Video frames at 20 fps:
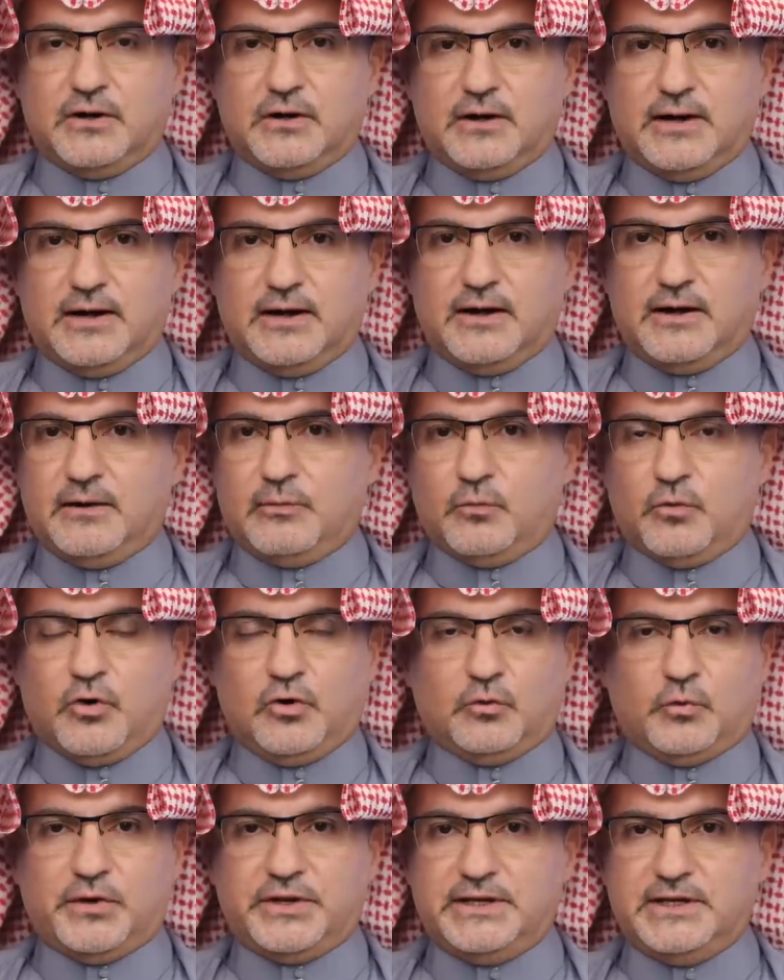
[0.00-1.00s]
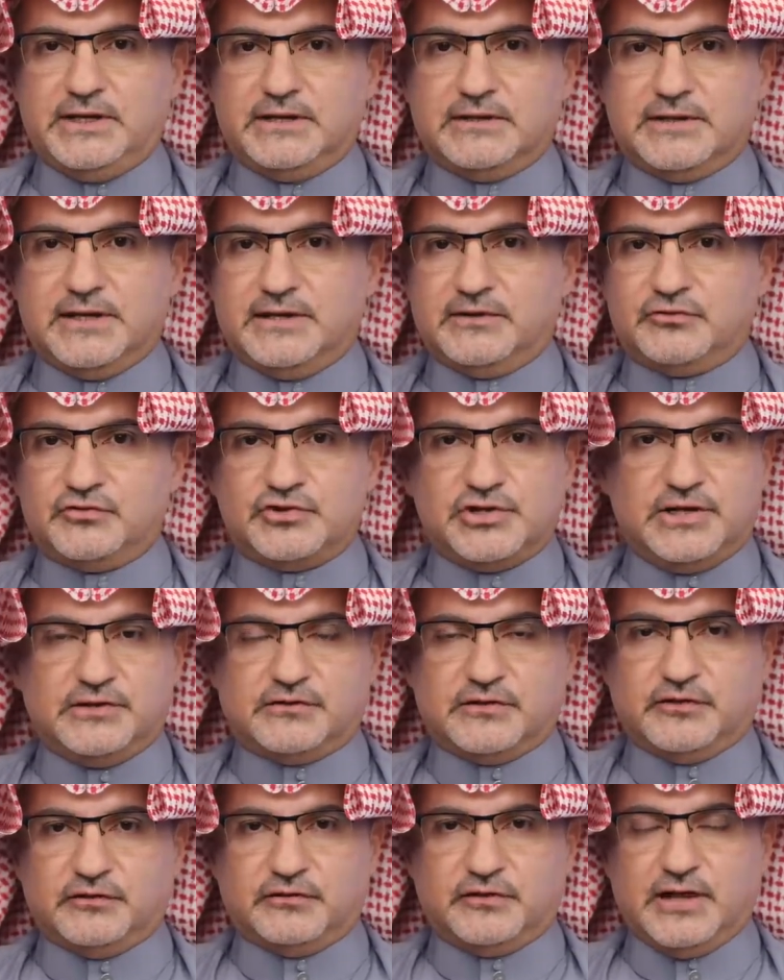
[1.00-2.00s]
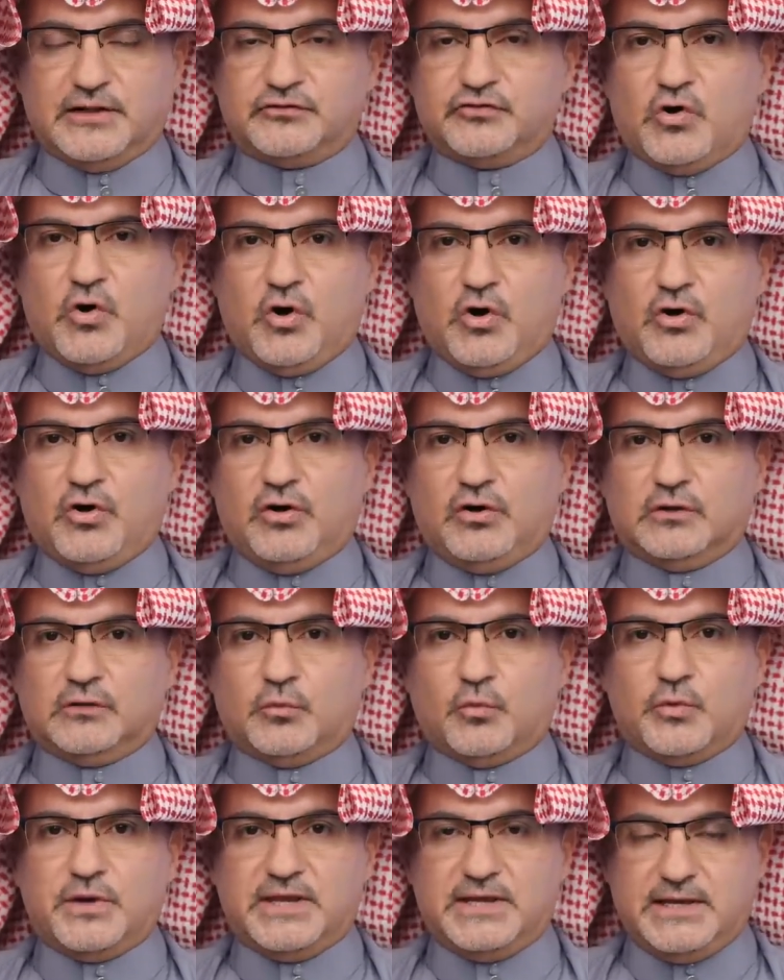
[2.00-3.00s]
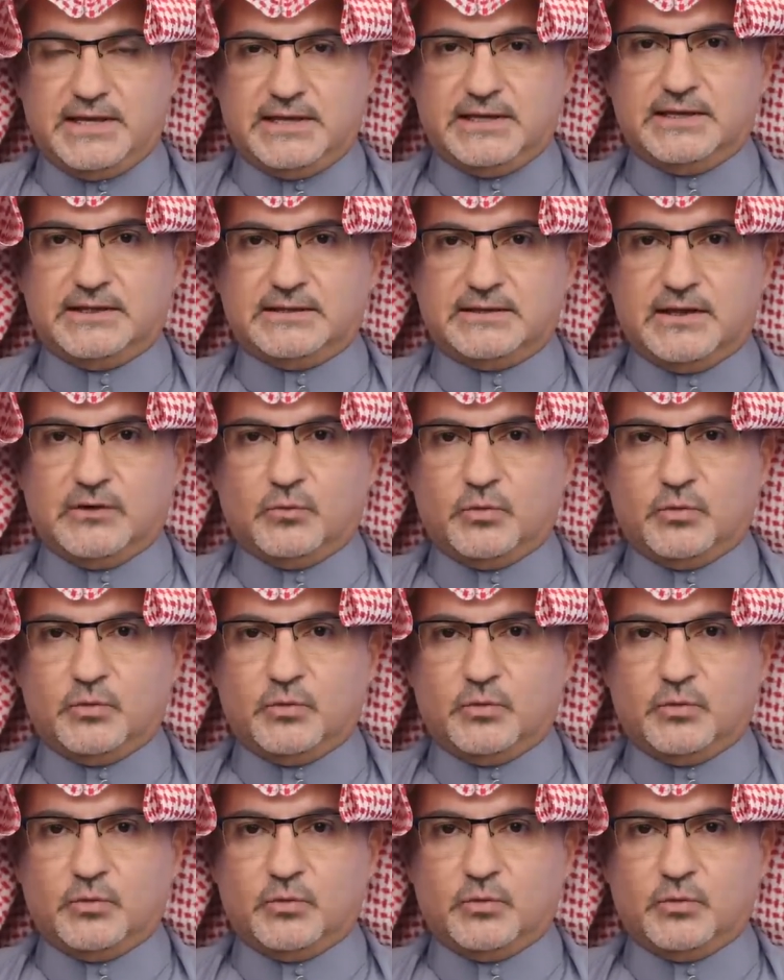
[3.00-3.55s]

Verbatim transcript: Uh, all we need is Jesus. That's all we need.